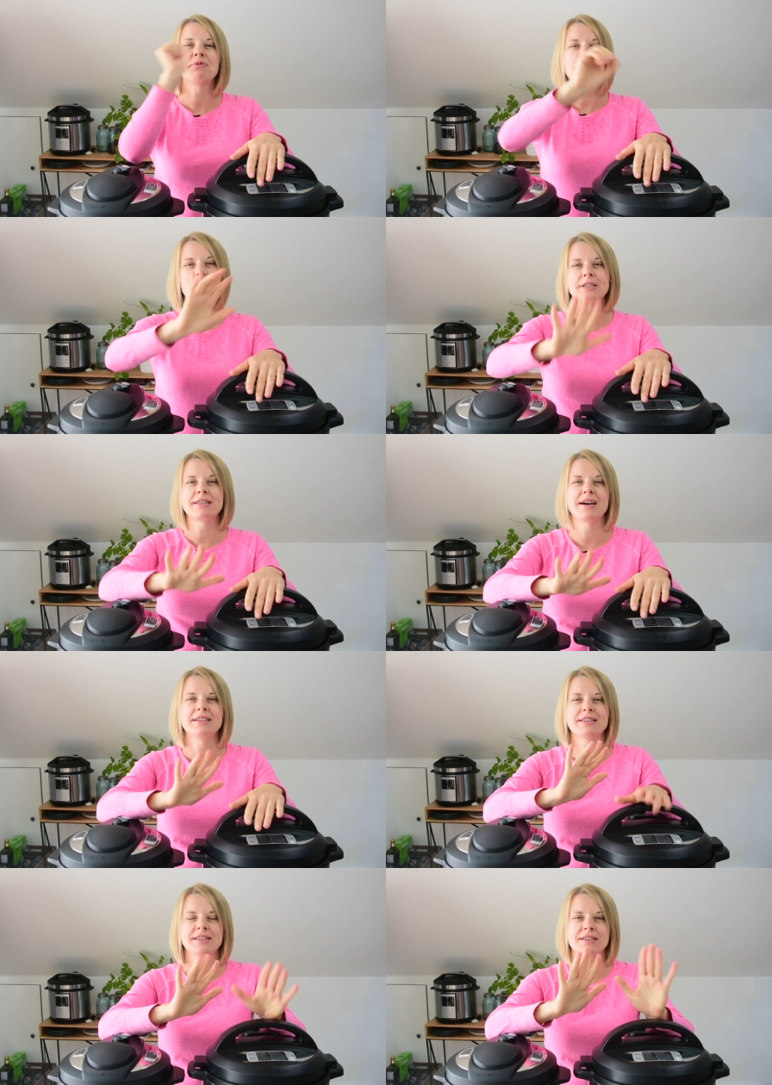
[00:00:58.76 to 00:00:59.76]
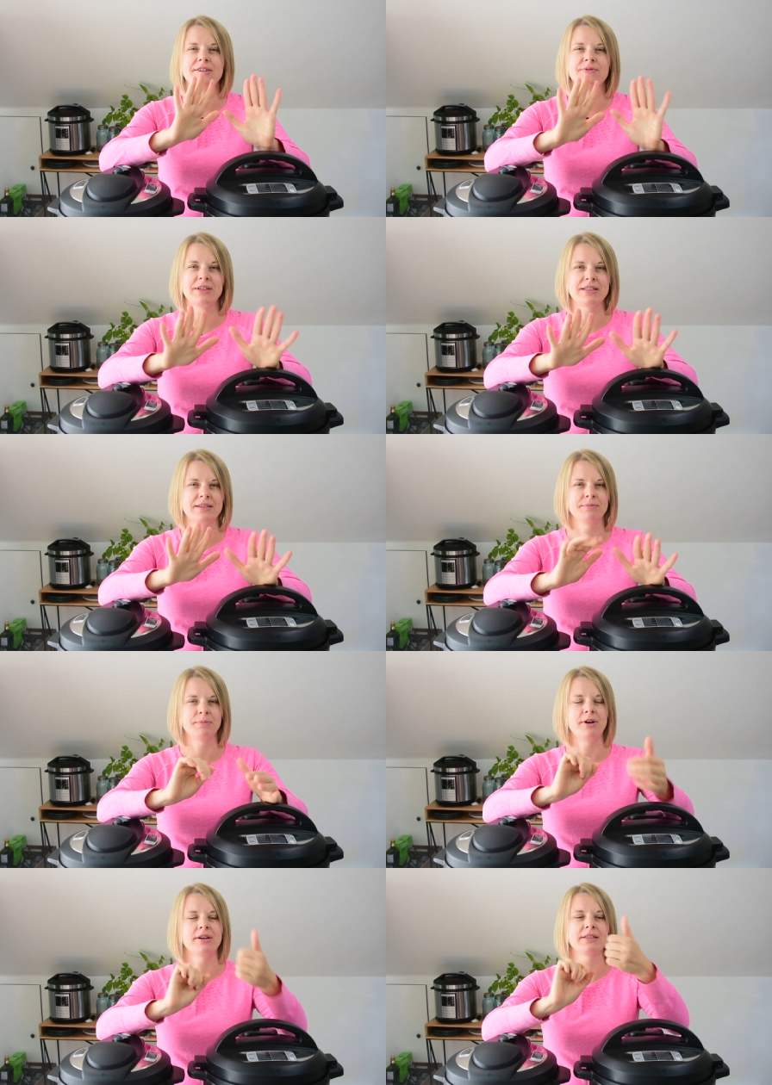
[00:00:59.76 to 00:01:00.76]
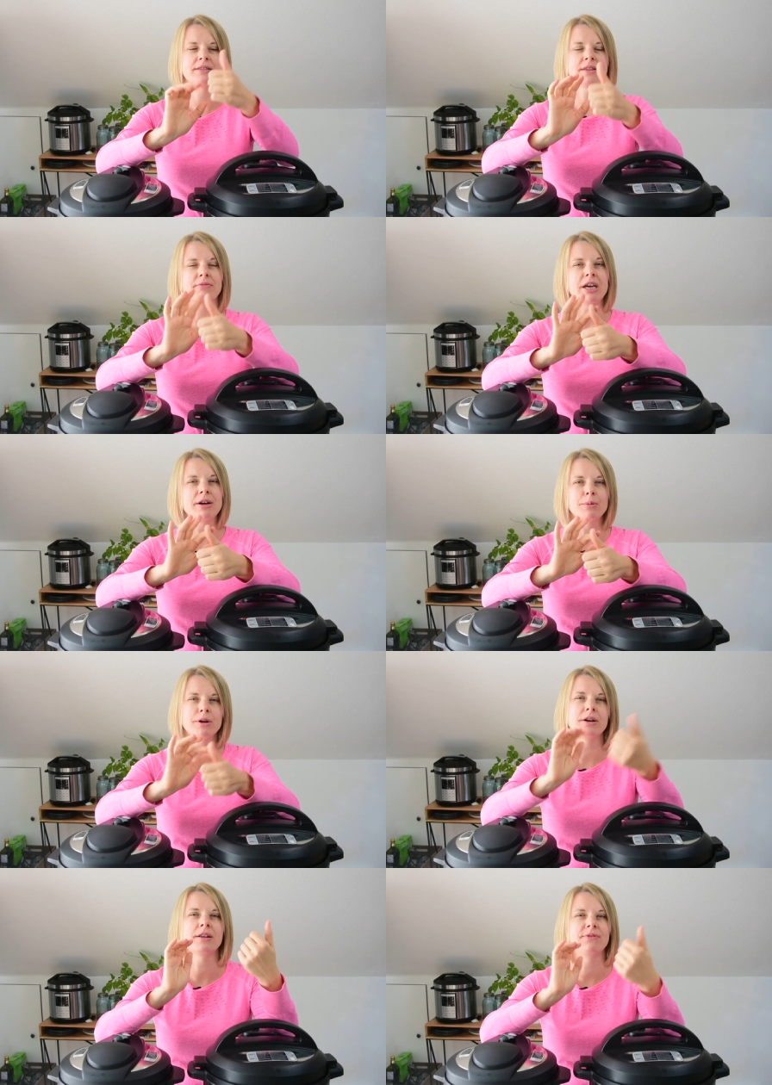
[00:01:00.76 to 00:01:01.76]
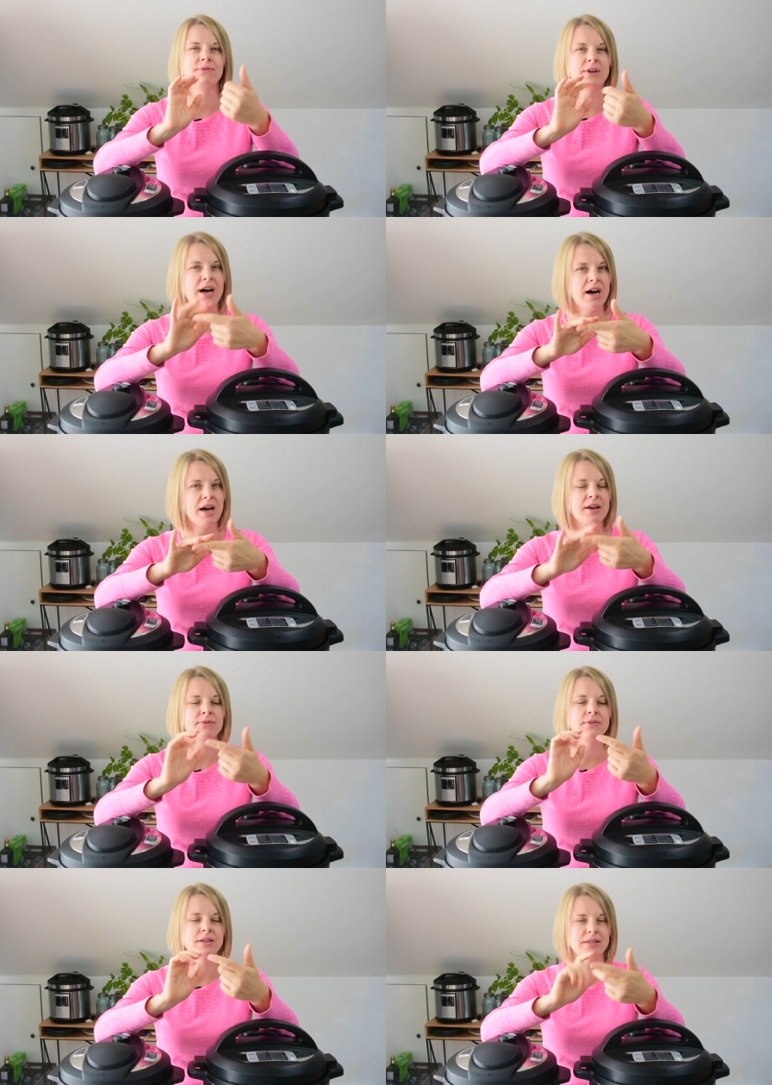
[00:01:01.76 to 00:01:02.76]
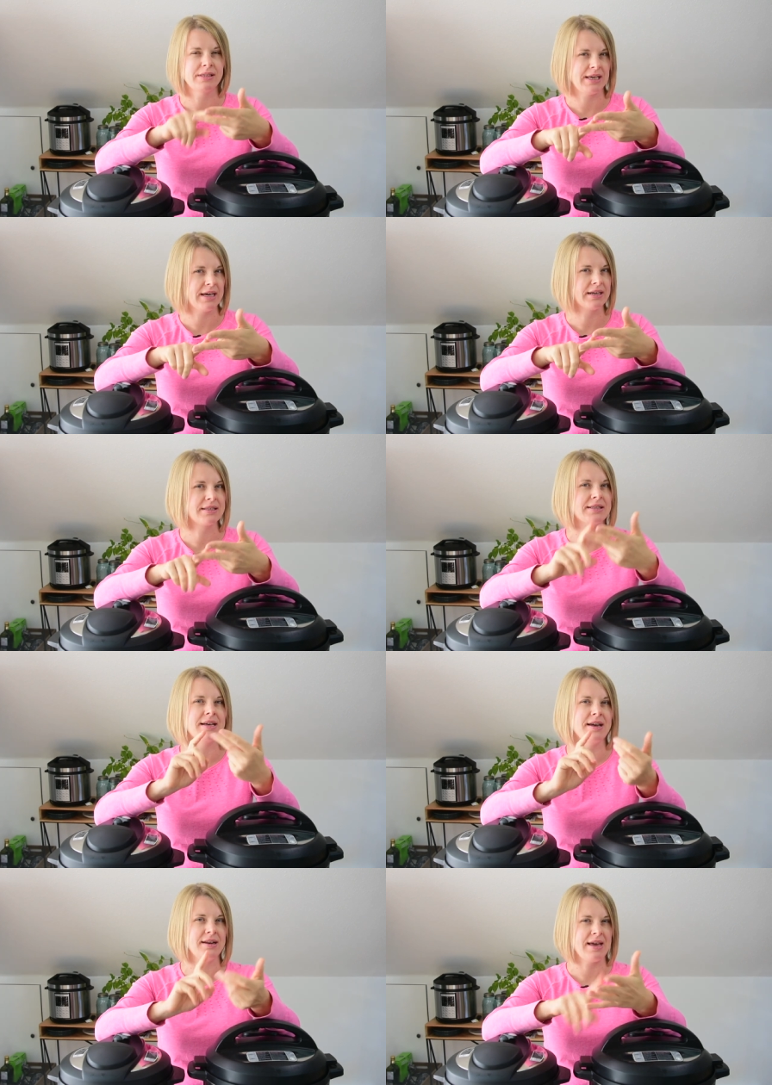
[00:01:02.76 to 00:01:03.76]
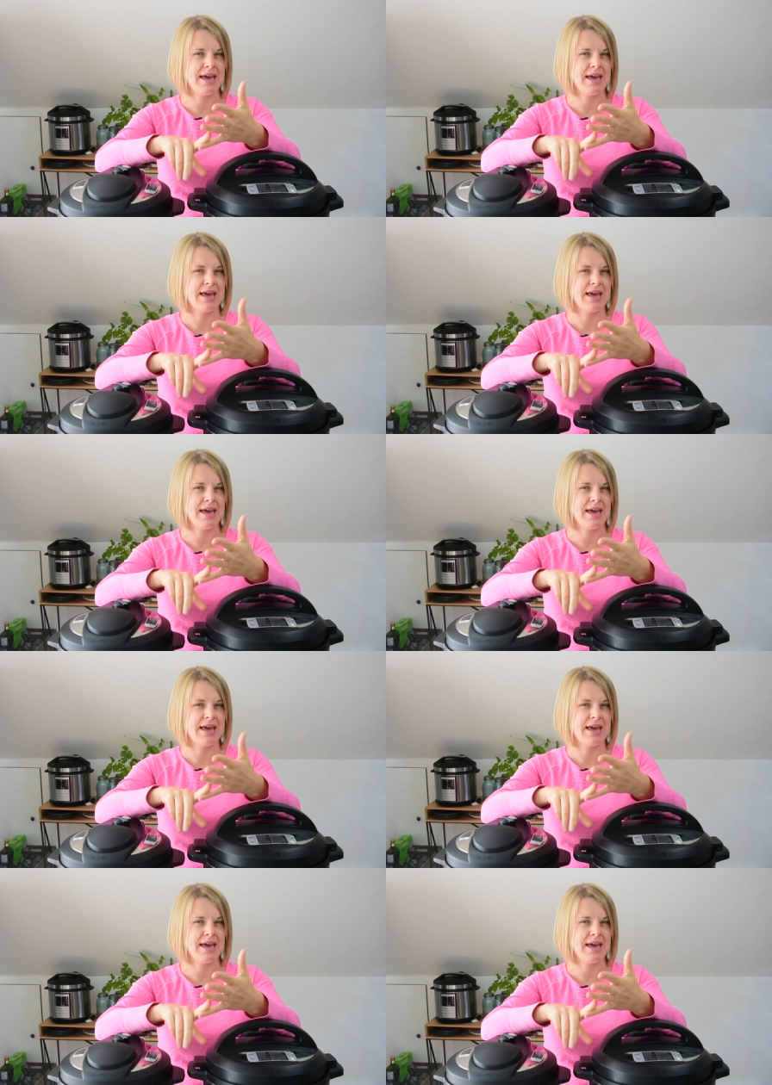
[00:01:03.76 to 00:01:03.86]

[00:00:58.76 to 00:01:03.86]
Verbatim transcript: are four sizes of Instant Pots: 3-quart, 5, 6, and